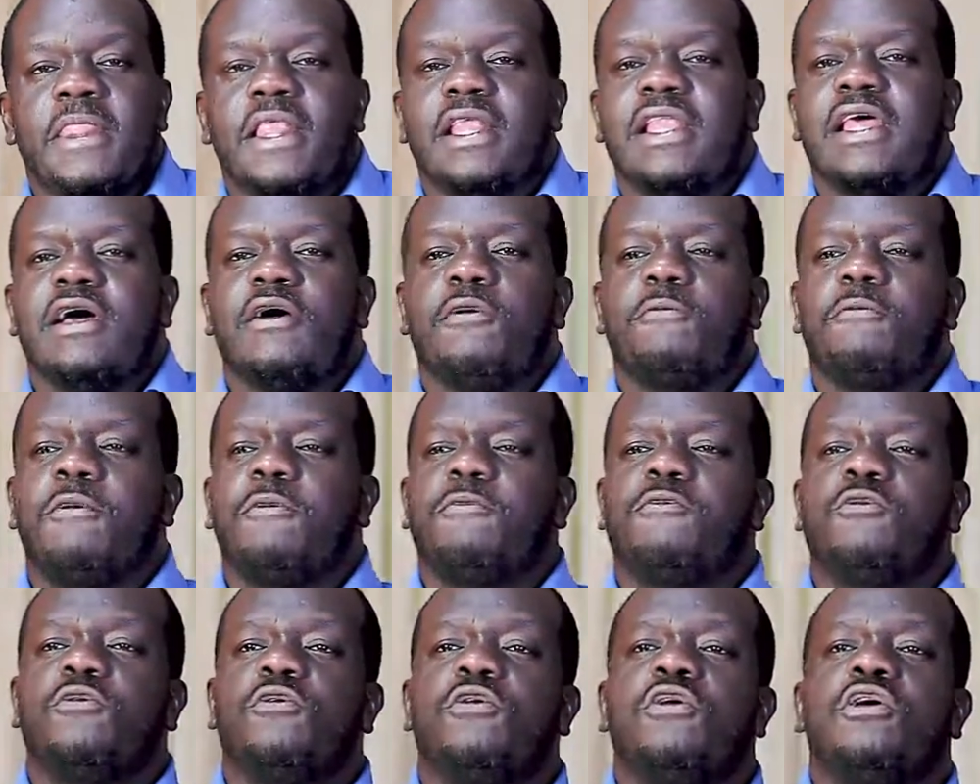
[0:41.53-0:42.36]
Now,
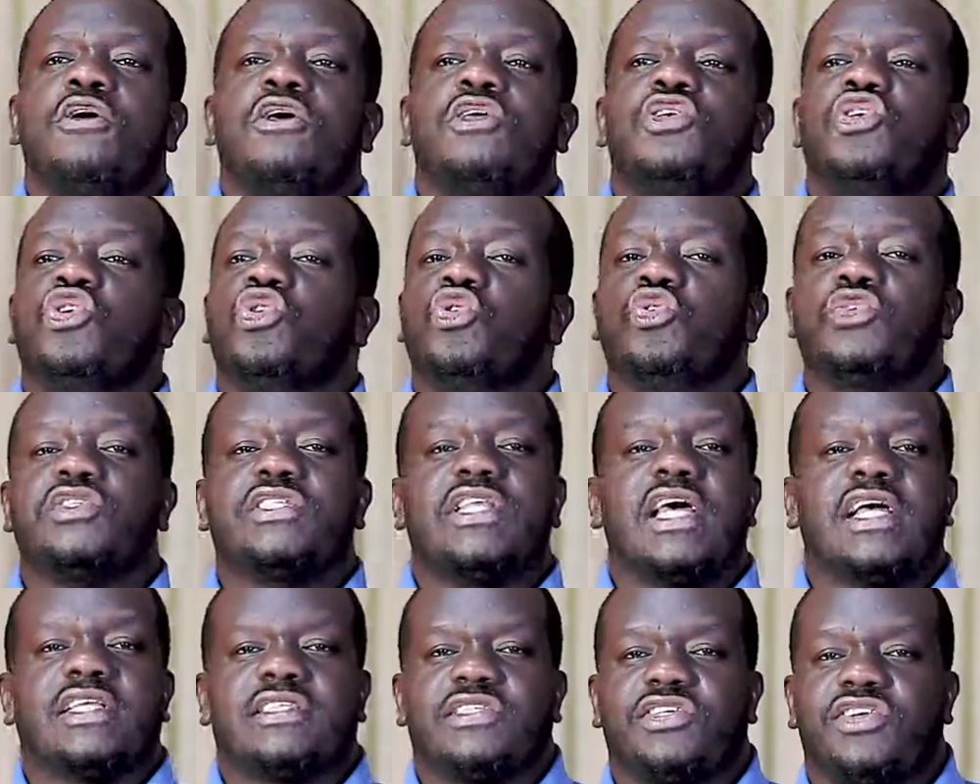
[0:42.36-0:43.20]
people use
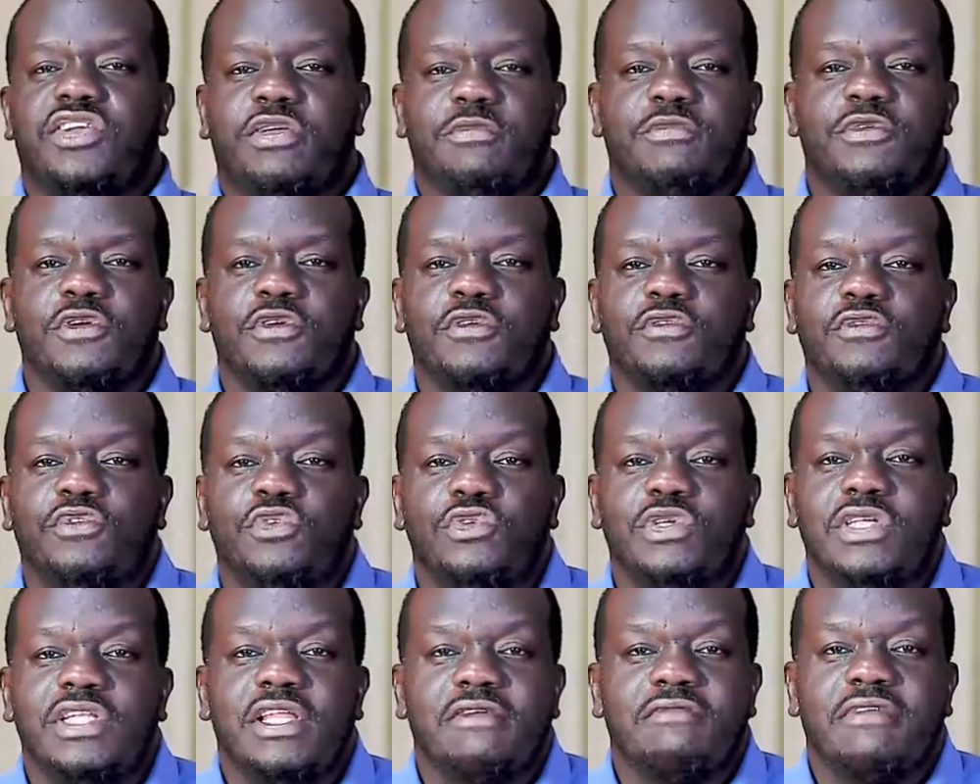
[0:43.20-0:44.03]
that scripture
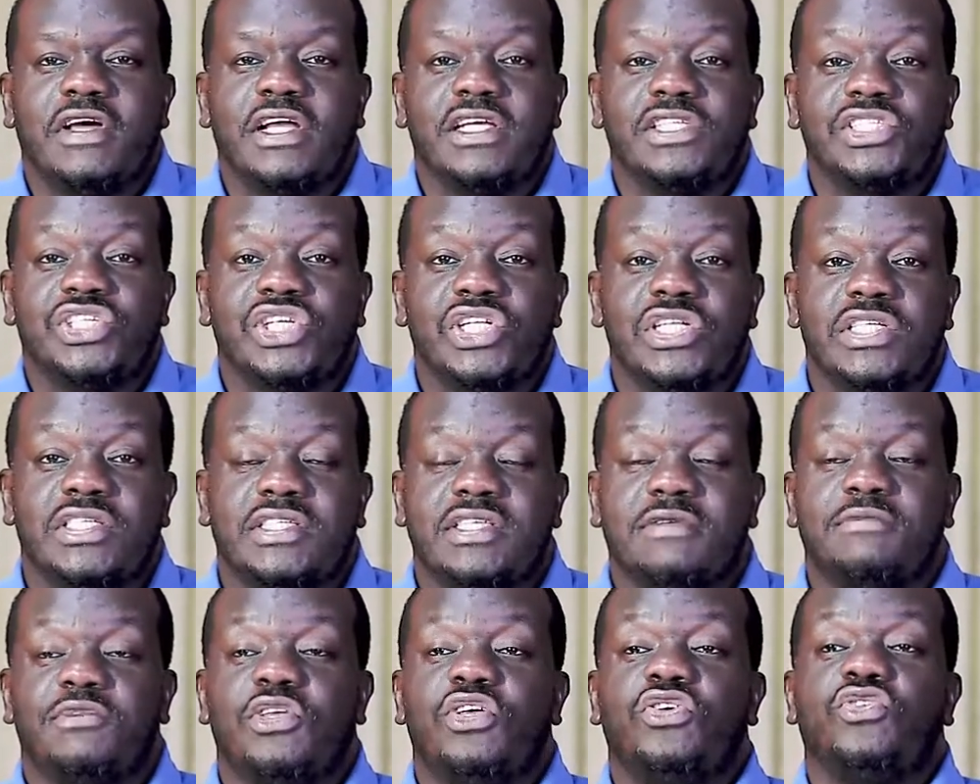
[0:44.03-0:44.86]
during
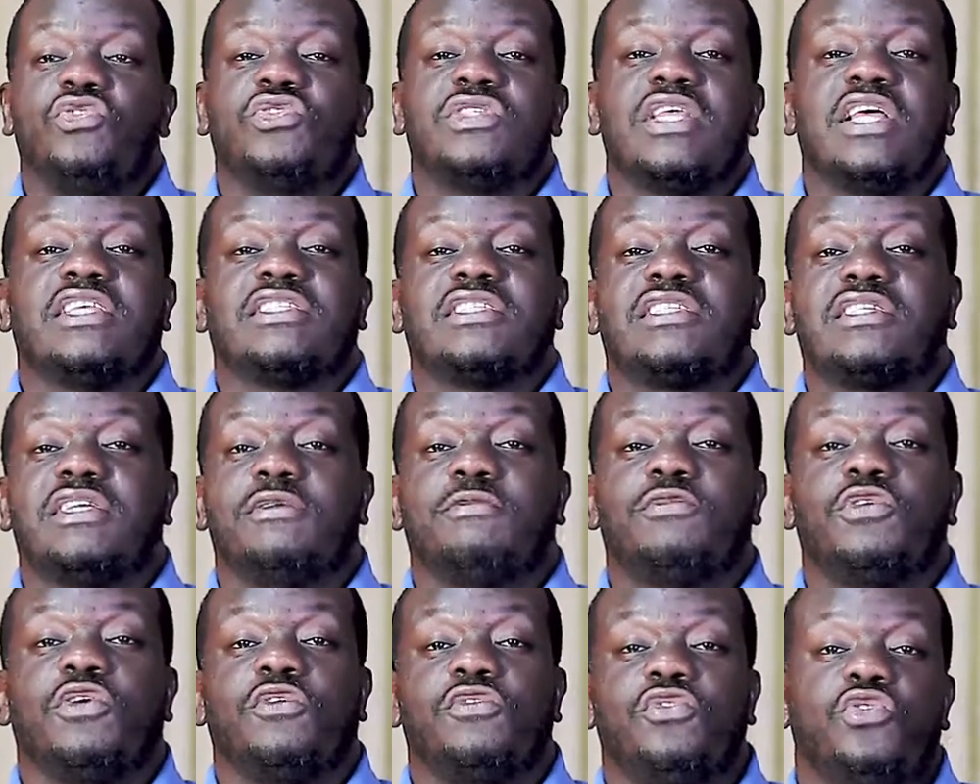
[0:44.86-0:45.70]
evangelism. They use that
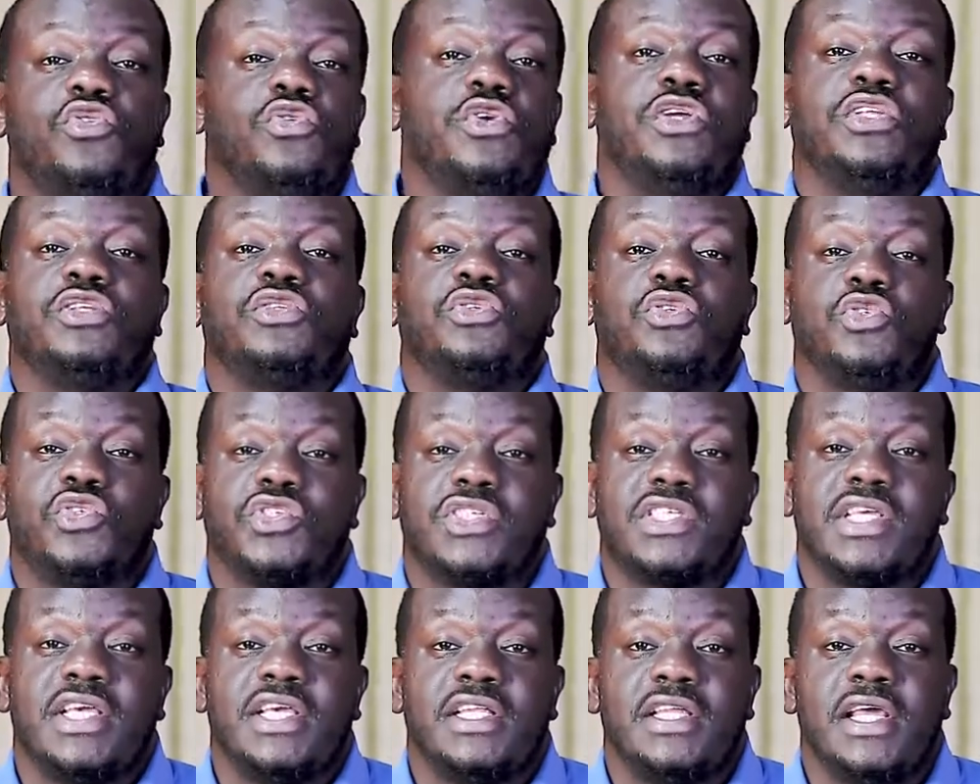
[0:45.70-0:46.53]
scripture during
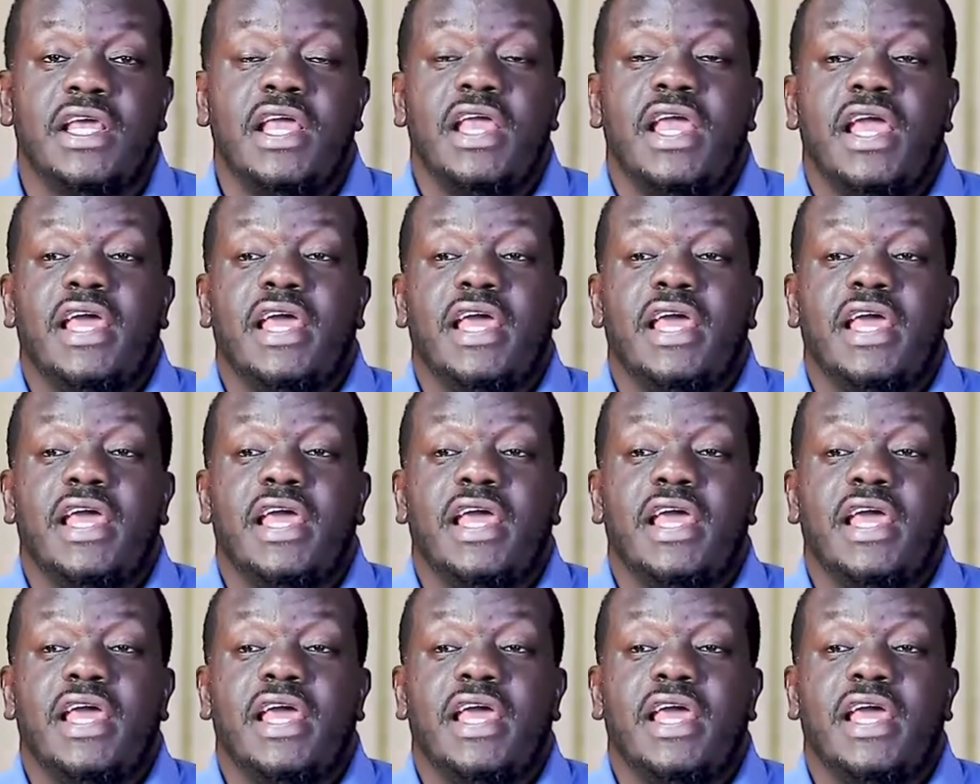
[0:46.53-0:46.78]
crusade.